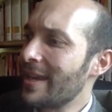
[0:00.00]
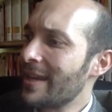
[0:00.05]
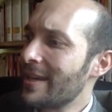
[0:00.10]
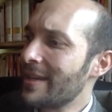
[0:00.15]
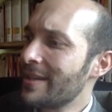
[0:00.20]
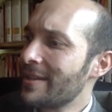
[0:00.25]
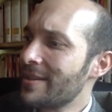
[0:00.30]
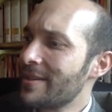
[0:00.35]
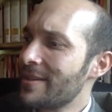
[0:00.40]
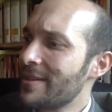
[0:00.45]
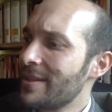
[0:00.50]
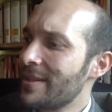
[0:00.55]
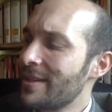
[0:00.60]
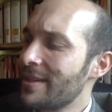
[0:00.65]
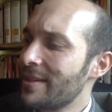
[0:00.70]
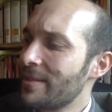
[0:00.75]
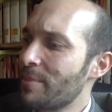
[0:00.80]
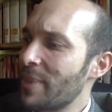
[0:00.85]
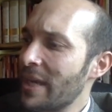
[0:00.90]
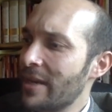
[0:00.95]
And
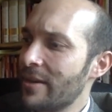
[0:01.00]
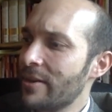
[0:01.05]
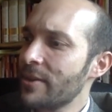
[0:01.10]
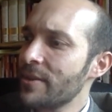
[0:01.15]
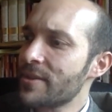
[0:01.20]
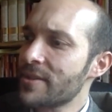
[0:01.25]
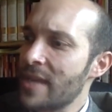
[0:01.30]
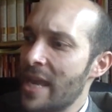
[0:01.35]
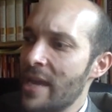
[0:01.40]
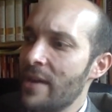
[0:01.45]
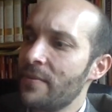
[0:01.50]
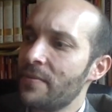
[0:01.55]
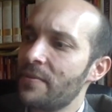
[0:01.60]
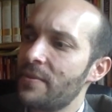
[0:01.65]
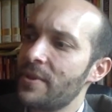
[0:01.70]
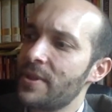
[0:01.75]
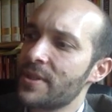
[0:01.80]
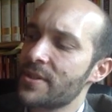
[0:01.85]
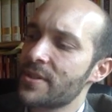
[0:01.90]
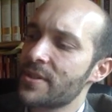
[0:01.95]
parents
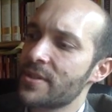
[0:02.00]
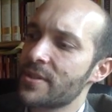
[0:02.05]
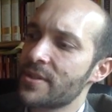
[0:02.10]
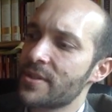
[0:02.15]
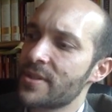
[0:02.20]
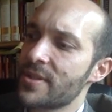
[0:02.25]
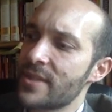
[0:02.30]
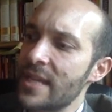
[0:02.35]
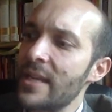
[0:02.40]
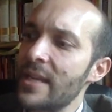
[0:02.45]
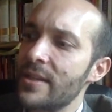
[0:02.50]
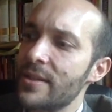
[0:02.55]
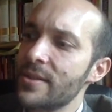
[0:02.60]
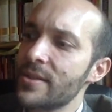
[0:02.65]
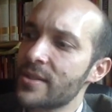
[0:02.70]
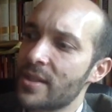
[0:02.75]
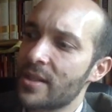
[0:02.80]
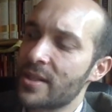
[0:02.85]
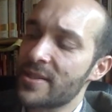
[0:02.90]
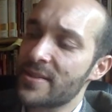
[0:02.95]
have this
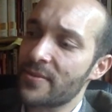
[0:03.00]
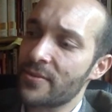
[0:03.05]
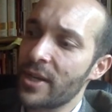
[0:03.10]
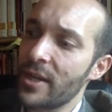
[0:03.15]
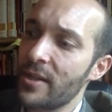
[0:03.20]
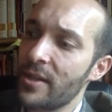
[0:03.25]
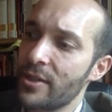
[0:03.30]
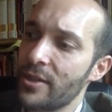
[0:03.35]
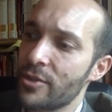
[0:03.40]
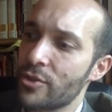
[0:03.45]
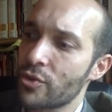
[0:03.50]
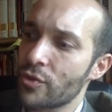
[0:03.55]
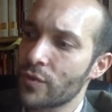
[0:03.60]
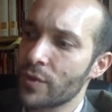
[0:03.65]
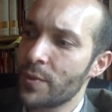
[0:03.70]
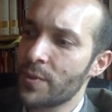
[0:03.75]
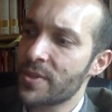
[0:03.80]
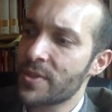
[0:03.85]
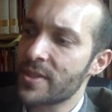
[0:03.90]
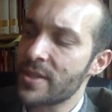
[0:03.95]
sense, and it's frankly a
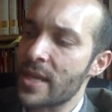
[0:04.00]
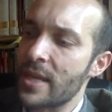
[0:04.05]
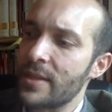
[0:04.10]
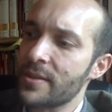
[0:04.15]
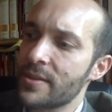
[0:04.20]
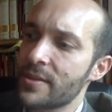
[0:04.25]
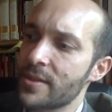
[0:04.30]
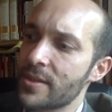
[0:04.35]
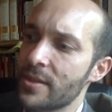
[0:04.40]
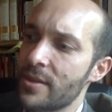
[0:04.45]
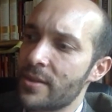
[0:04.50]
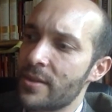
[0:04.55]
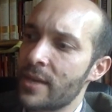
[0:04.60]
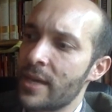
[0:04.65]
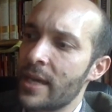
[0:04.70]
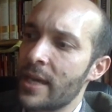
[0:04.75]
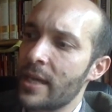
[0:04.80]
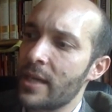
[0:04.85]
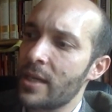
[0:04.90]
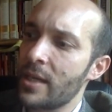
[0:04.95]
true sense,
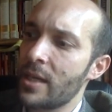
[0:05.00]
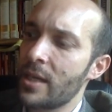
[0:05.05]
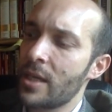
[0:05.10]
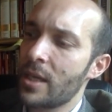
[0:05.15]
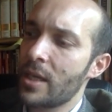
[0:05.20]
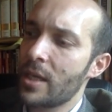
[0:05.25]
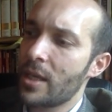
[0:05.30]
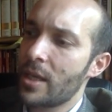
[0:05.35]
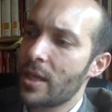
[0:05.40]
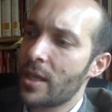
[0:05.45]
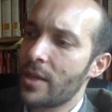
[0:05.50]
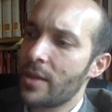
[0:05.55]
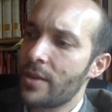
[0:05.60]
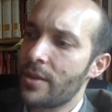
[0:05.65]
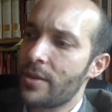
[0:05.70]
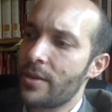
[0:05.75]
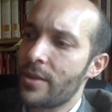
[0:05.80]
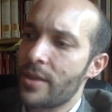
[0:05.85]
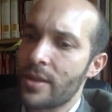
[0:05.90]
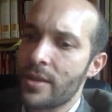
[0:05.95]
that
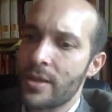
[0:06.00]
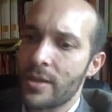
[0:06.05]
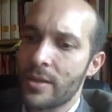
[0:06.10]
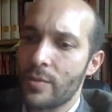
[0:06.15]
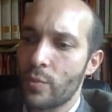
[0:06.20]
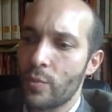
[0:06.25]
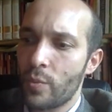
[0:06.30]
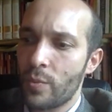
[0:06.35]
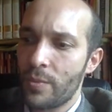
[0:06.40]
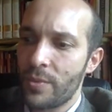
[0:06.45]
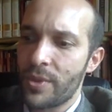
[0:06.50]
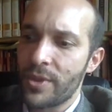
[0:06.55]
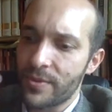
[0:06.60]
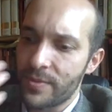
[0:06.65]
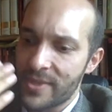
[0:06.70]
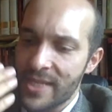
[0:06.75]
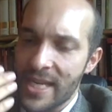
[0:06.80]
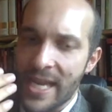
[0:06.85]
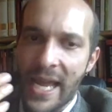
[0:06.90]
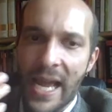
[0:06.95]
the,
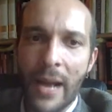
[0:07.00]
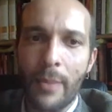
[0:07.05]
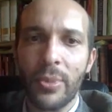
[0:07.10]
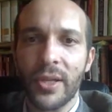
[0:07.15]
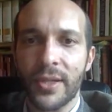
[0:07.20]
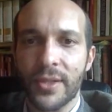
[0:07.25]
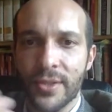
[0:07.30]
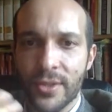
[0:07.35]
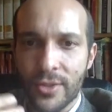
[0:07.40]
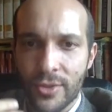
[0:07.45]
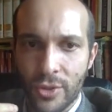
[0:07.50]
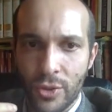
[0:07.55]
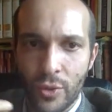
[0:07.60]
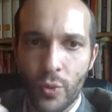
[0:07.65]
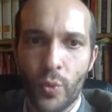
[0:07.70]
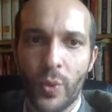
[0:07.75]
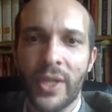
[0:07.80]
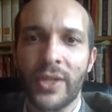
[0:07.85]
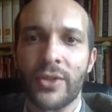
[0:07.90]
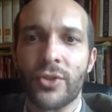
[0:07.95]
the tablets
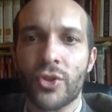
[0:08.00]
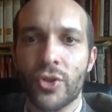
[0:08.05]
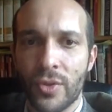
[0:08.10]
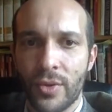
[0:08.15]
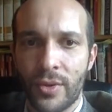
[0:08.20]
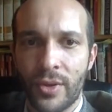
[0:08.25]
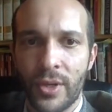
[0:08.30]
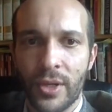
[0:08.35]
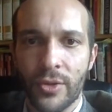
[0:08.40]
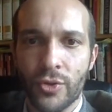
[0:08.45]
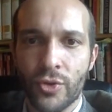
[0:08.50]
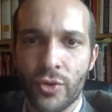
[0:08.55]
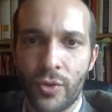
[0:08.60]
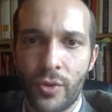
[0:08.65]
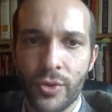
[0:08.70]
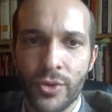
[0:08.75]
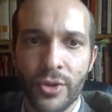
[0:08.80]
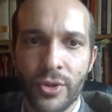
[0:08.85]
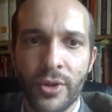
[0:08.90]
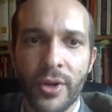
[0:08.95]
to which their
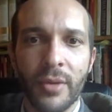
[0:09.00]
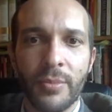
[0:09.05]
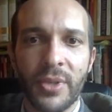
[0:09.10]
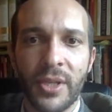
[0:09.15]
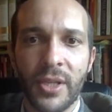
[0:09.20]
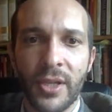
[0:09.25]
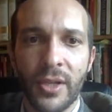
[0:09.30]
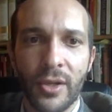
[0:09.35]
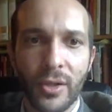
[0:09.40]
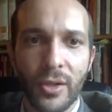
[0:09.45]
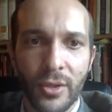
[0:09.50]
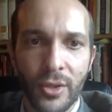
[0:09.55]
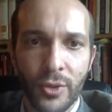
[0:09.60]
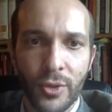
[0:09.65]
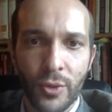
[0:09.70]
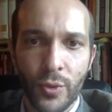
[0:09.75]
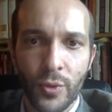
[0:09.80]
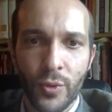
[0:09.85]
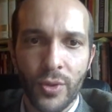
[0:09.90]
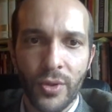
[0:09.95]
children are being
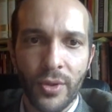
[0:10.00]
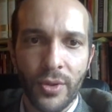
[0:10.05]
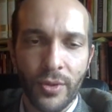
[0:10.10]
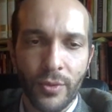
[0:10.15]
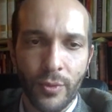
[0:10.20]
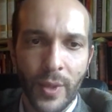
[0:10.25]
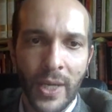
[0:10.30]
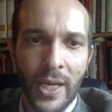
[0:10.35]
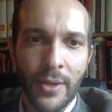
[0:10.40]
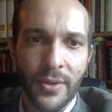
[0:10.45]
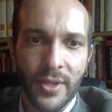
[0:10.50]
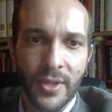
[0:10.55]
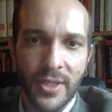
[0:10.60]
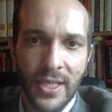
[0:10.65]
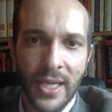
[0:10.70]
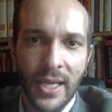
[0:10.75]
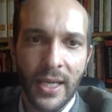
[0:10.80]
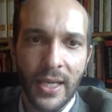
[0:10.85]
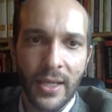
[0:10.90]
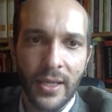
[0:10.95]
glued throughout the
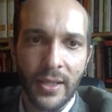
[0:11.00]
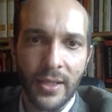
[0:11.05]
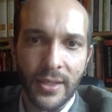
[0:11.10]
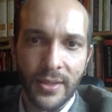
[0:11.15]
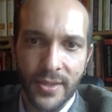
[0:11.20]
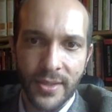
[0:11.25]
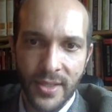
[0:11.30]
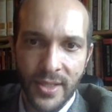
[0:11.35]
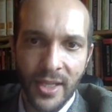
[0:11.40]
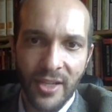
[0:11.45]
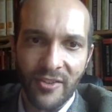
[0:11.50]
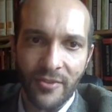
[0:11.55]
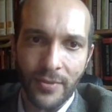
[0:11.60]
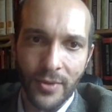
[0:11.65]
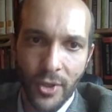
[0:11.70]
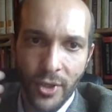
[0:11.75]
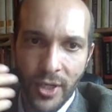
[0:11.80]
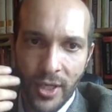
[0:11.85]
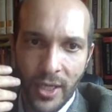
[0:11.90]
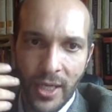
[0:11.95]
day, instead of
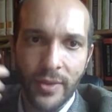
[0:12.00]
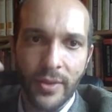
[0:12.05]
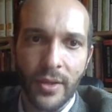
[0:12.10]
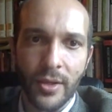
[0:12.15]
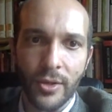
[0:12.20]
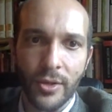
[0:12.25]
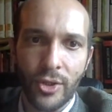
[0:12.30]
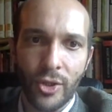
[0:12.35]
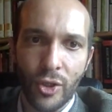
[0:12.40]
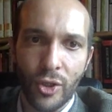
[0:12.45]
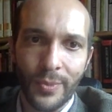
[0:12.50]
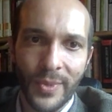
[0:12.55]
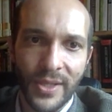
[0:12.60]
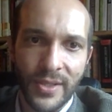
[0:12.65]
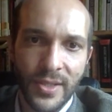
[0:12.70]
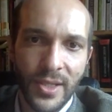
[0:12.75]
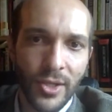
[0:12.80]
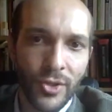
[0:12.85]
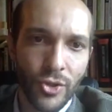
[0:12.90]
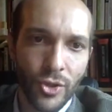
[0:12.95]
looking at their
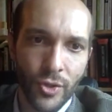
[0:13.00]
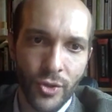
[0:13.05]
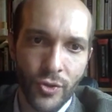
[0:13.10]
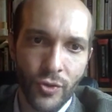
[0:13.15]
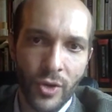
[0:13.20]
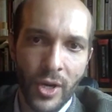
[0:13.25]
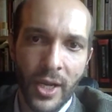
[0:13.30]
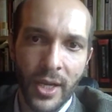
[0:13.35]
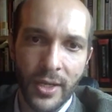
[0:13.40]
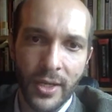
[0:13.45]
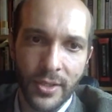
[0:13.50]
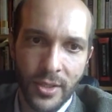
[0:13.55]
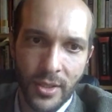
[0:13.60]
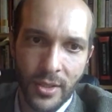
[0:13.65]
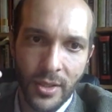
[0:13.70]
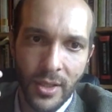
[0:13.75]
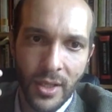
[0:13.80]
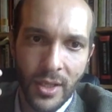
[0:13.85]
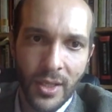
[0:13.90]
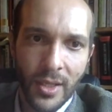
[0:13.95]
human teacher trying
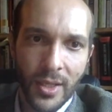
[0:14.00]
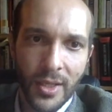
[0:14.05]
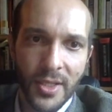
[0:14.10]
to